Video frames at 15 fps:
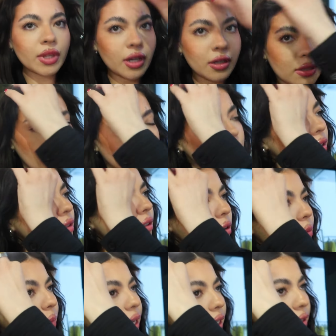It's like the
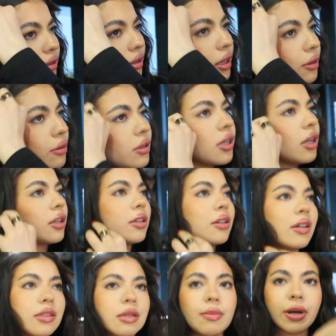little bangs that I was telling you
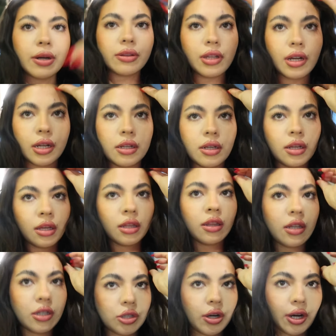guys about that
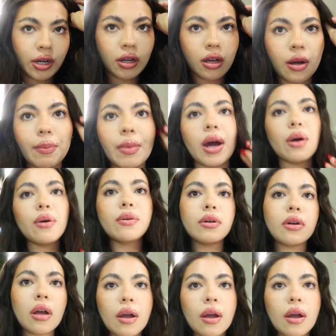they try to come out.